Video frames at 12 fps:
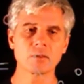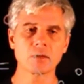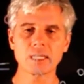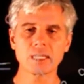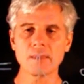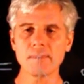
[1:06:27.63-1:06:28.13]

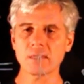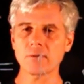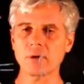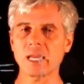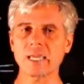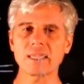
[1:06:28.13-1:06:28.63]

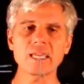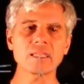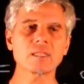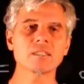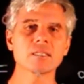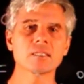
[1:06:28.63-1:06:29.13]
trigonometric
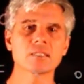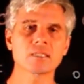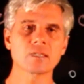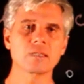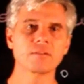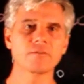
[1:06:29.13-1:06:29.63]
identities
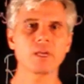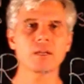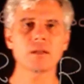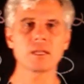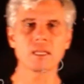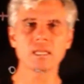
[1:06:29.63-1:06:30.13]
in a very